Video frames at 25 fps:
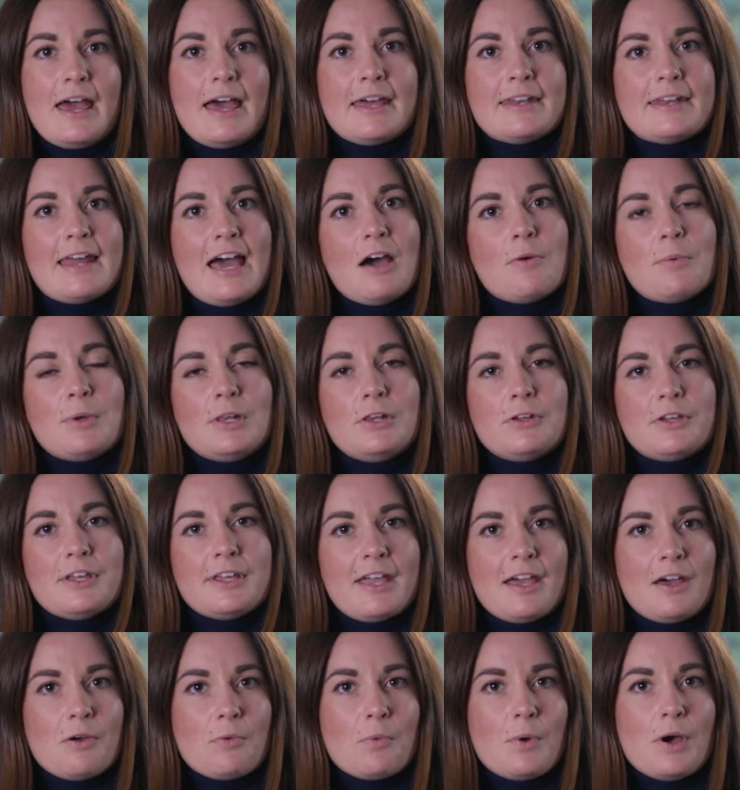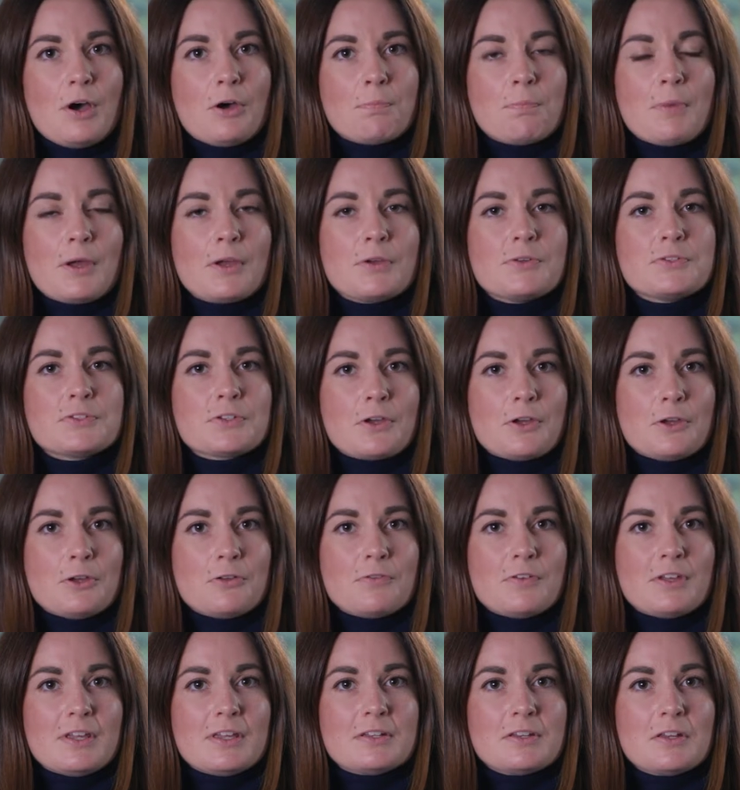And now we're looking at a world
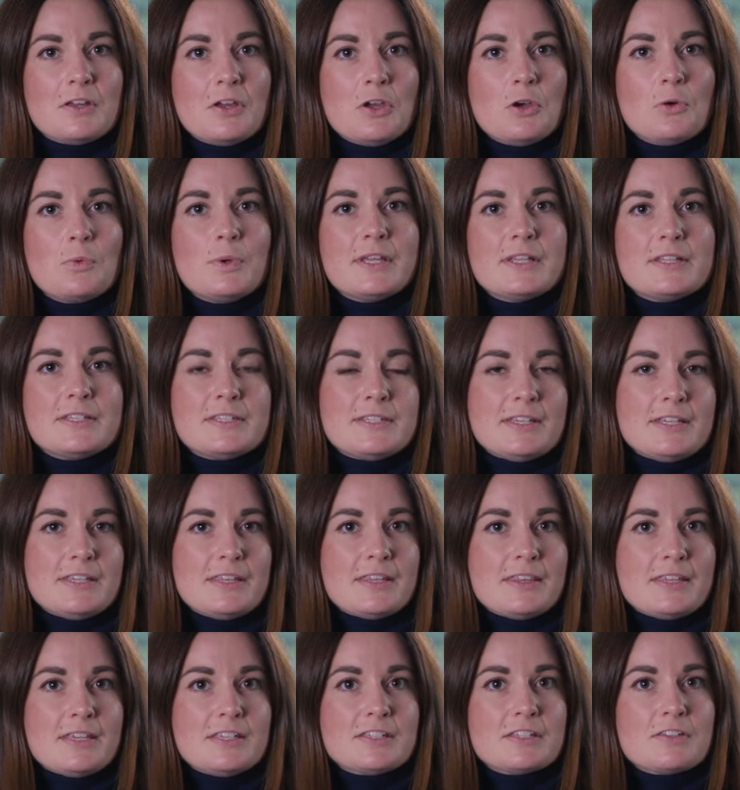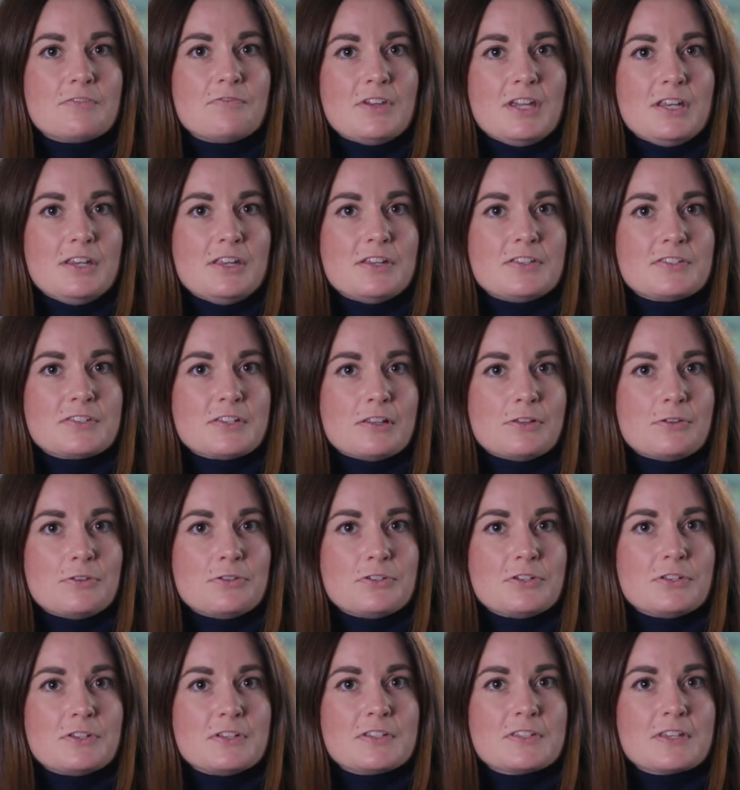post-COVID, we can see that these convenient
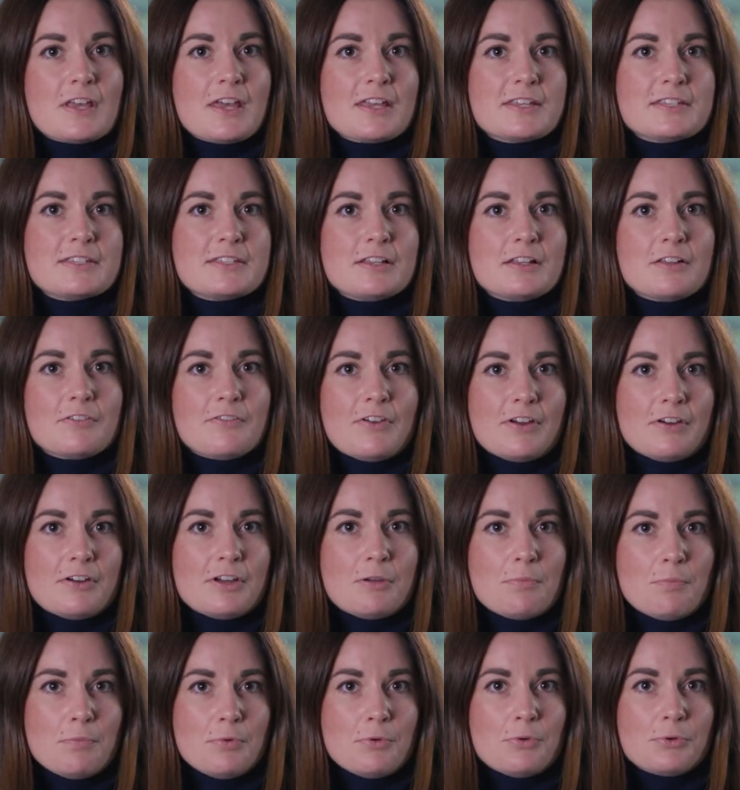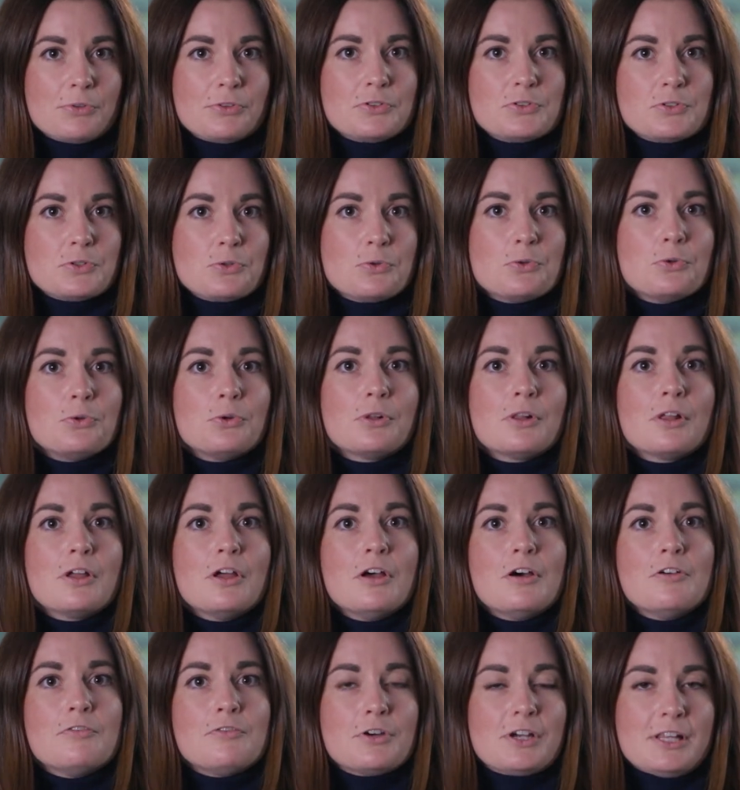solutions are still a very important tool
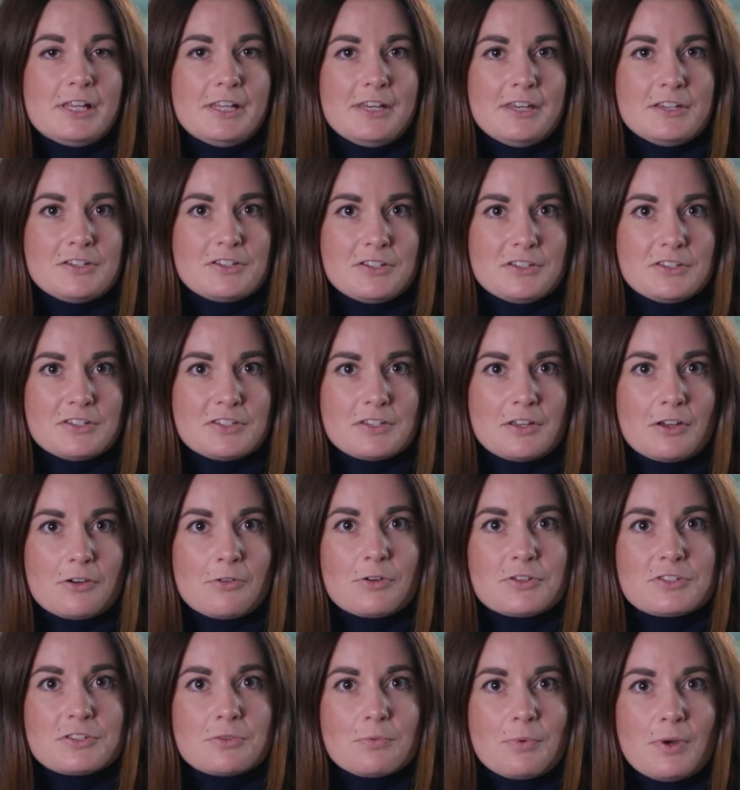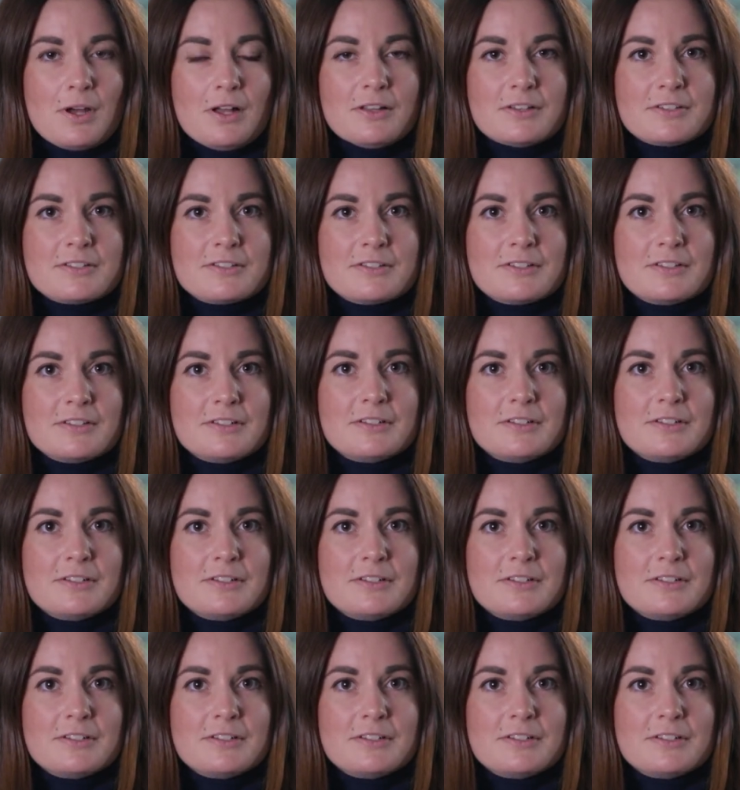for clinicians across the world.